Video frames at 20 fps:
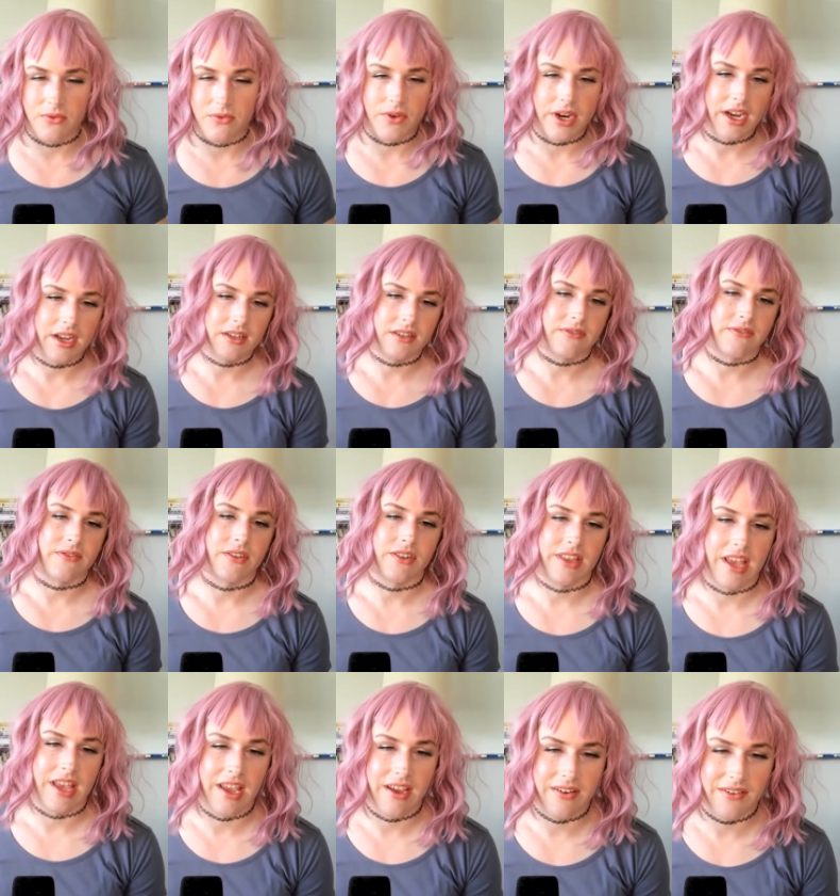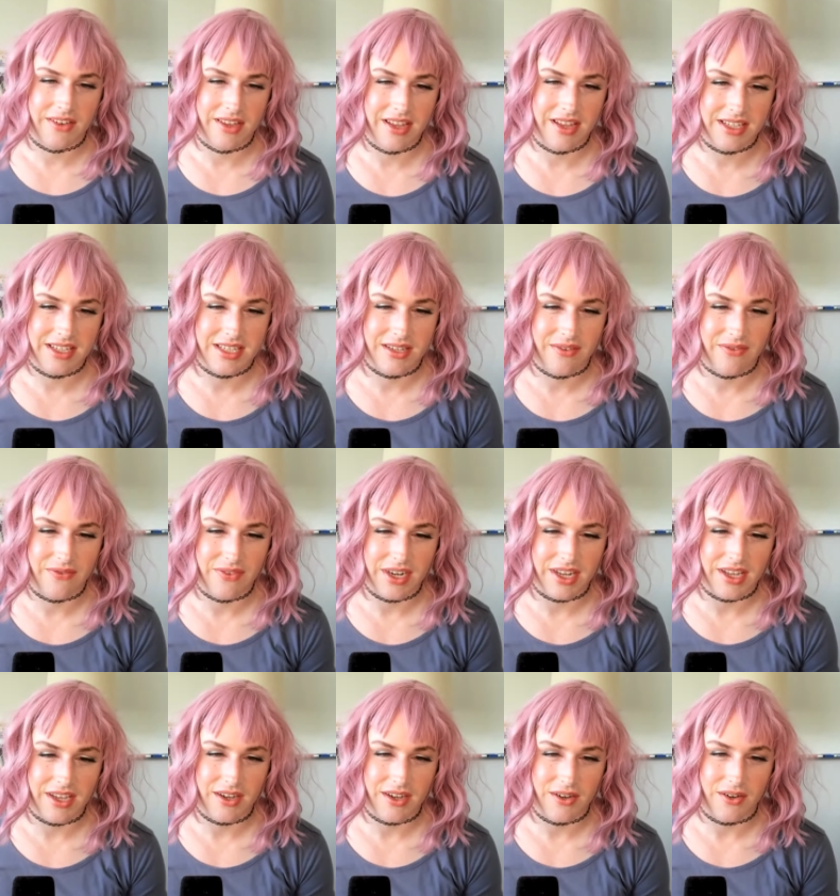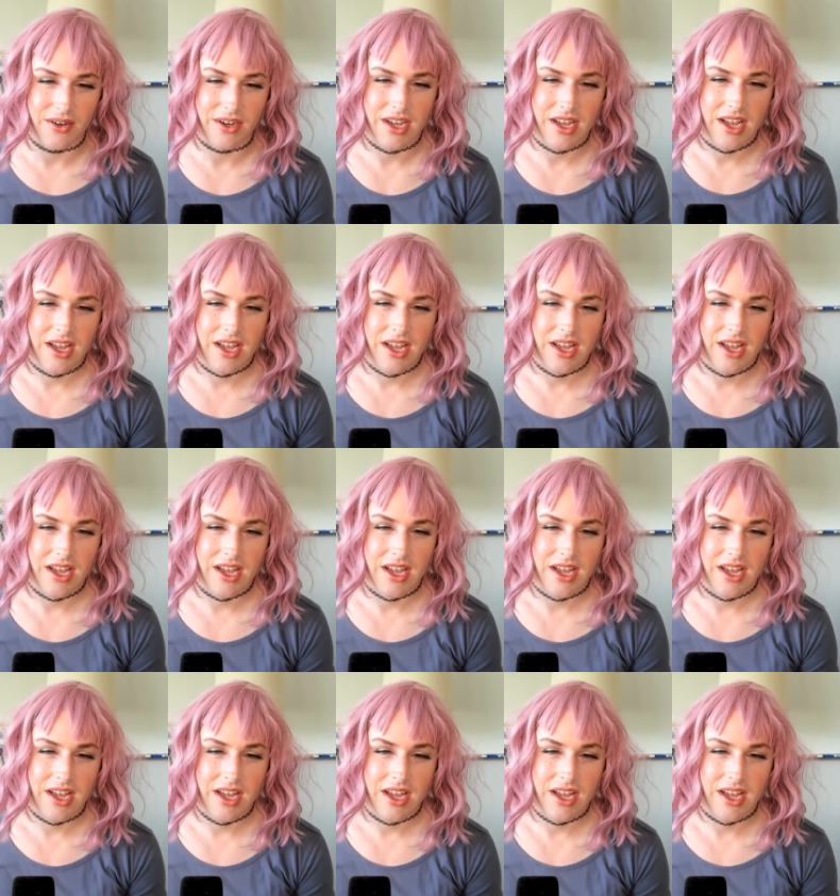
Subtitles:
rant for this video.